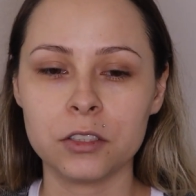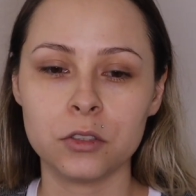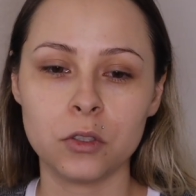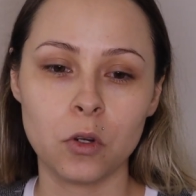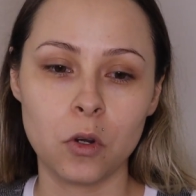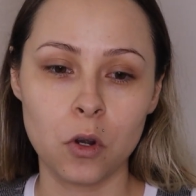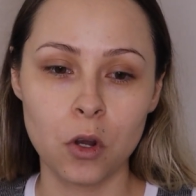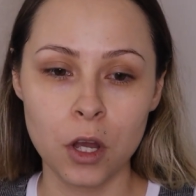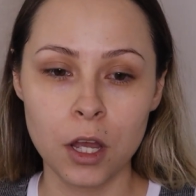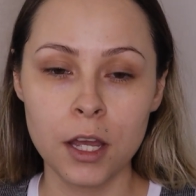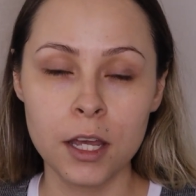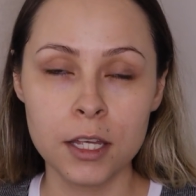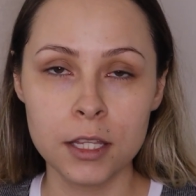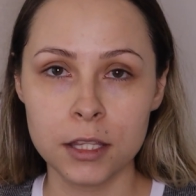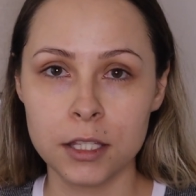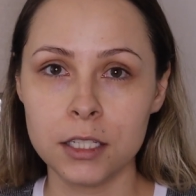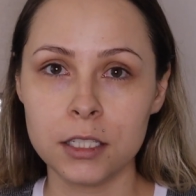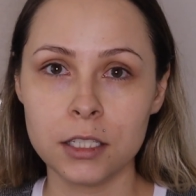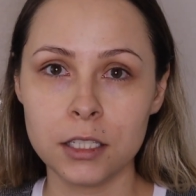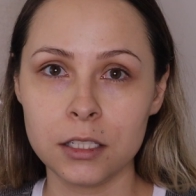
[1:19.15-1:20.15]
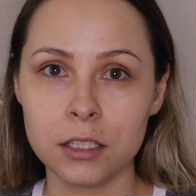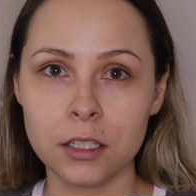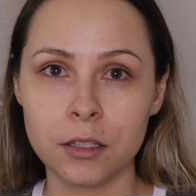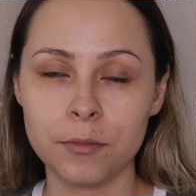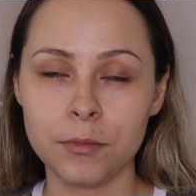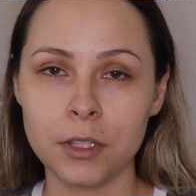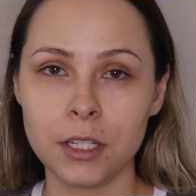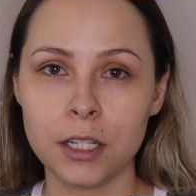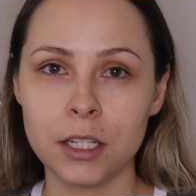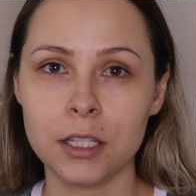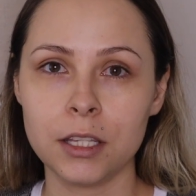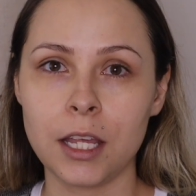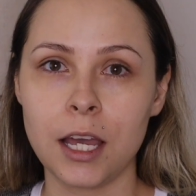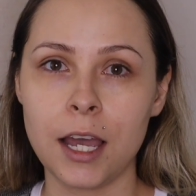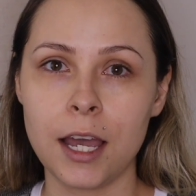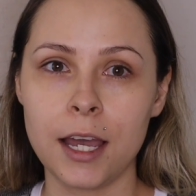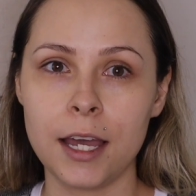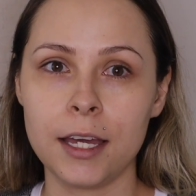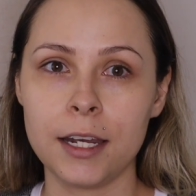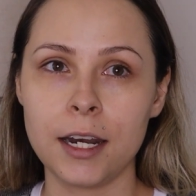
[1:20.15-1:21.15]
So this is something
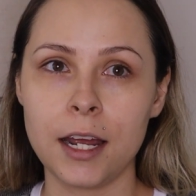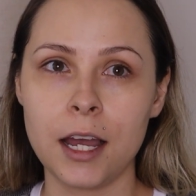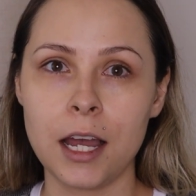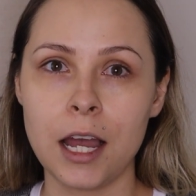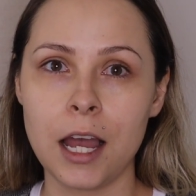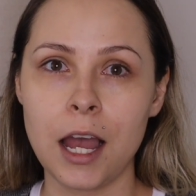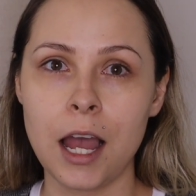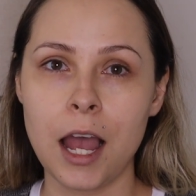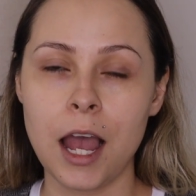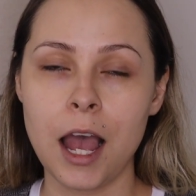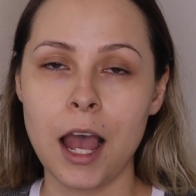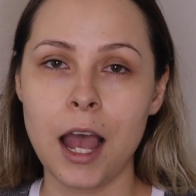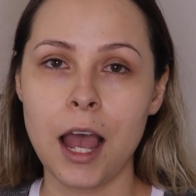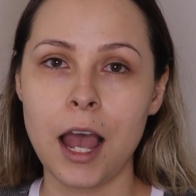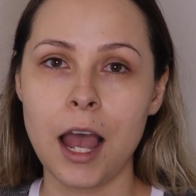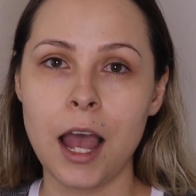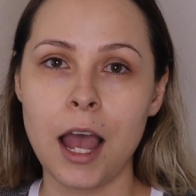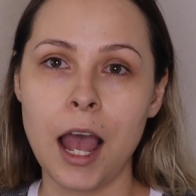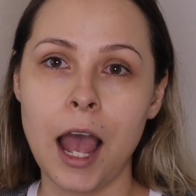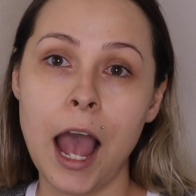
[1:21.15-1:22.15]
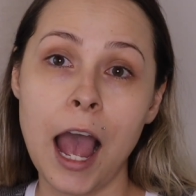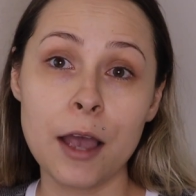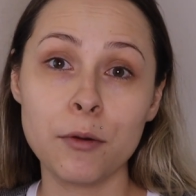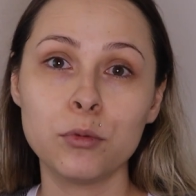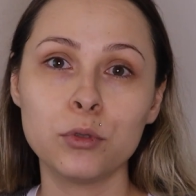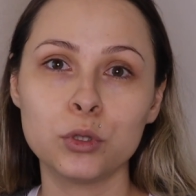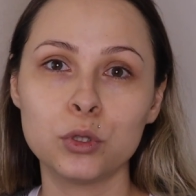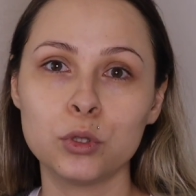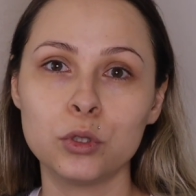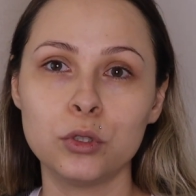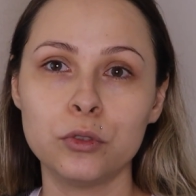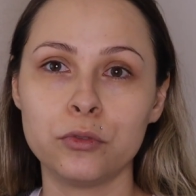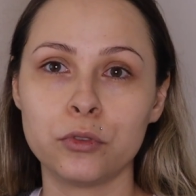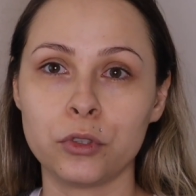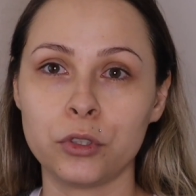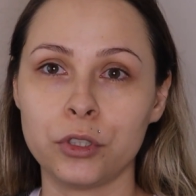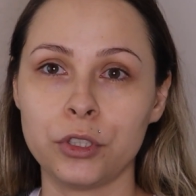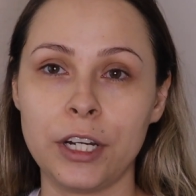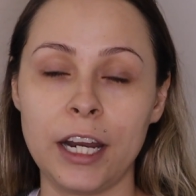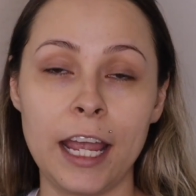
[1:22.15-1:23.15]
that I would do
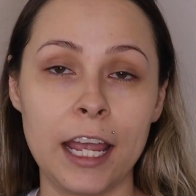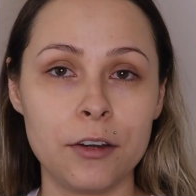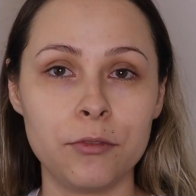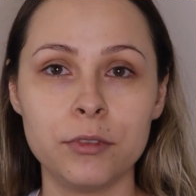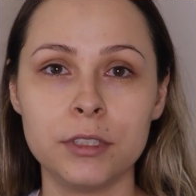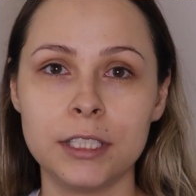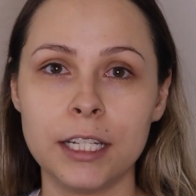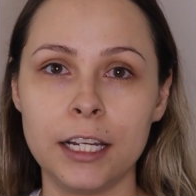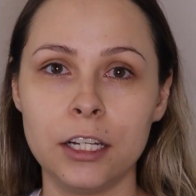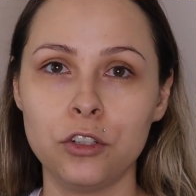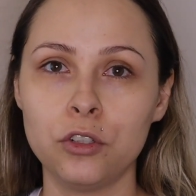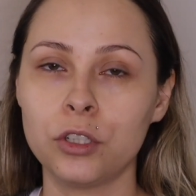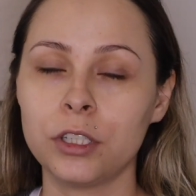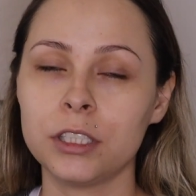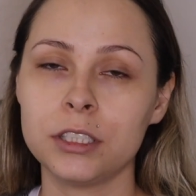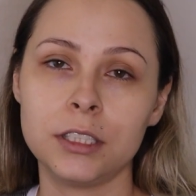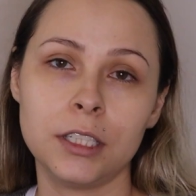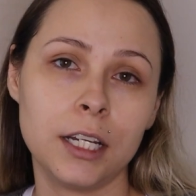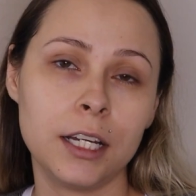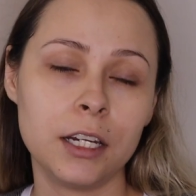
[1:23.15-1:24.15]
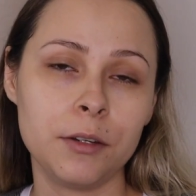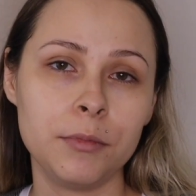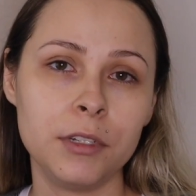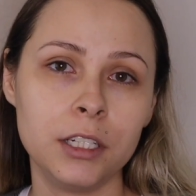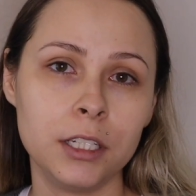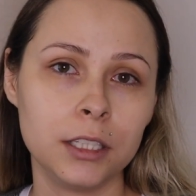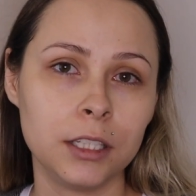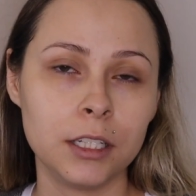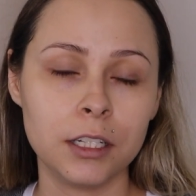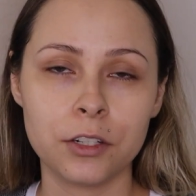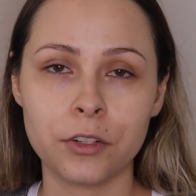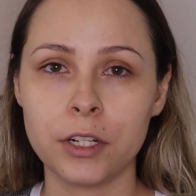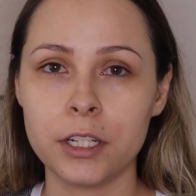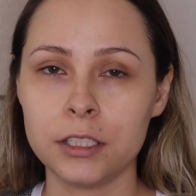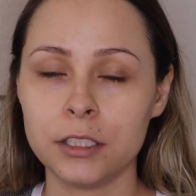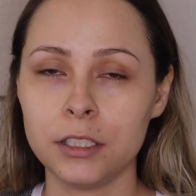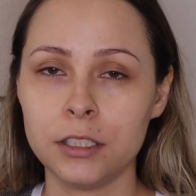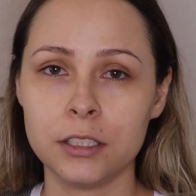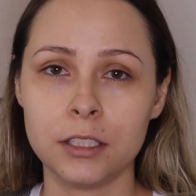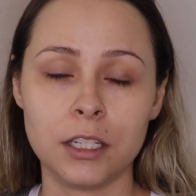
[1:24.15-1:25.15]
for an everyday look. It's not gonna be nothing
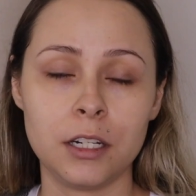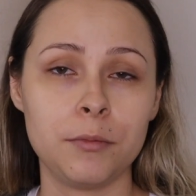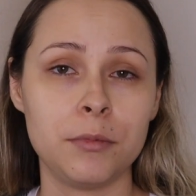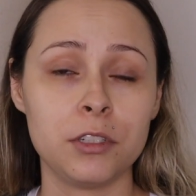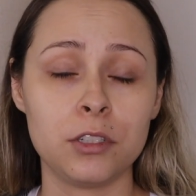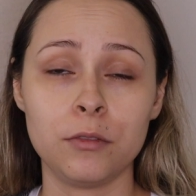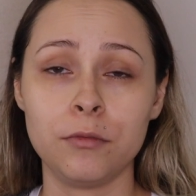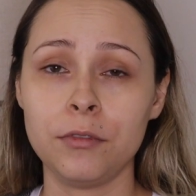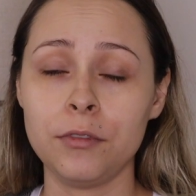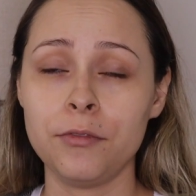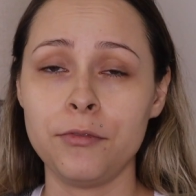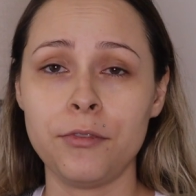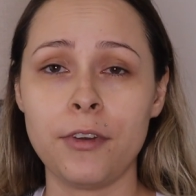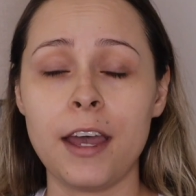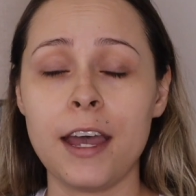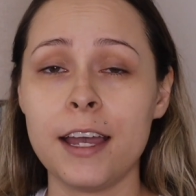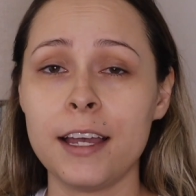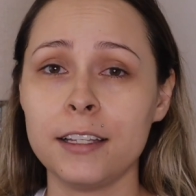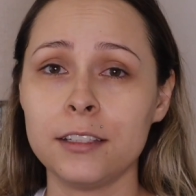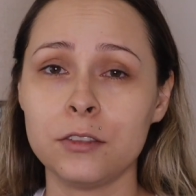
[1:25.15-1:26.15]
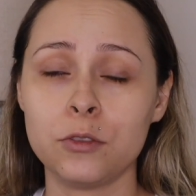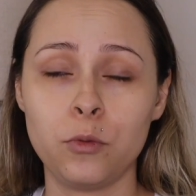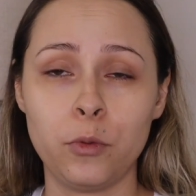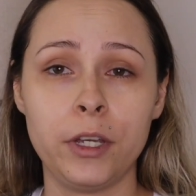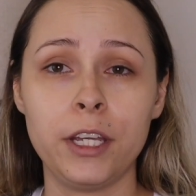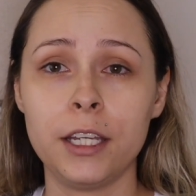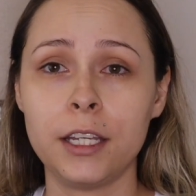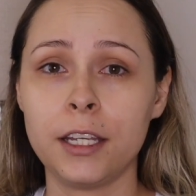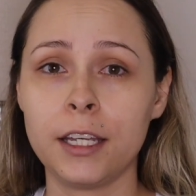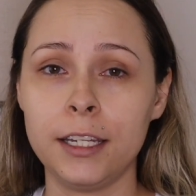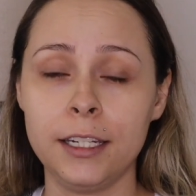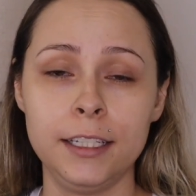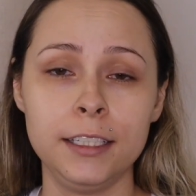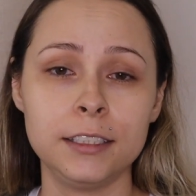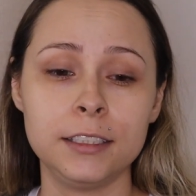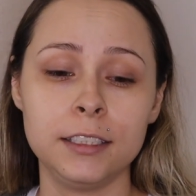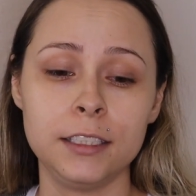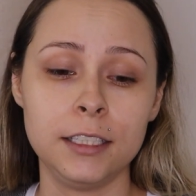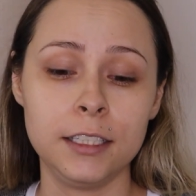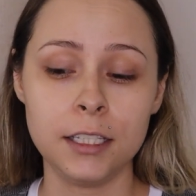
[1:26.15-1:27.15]
crazy. It's gonna be something fast, quick, and
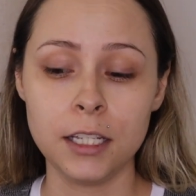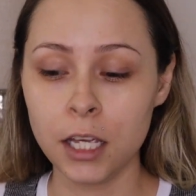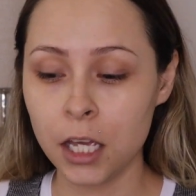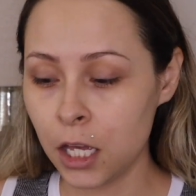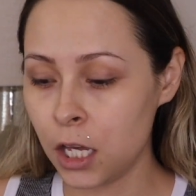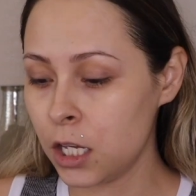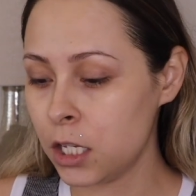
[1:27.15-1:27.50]
easy.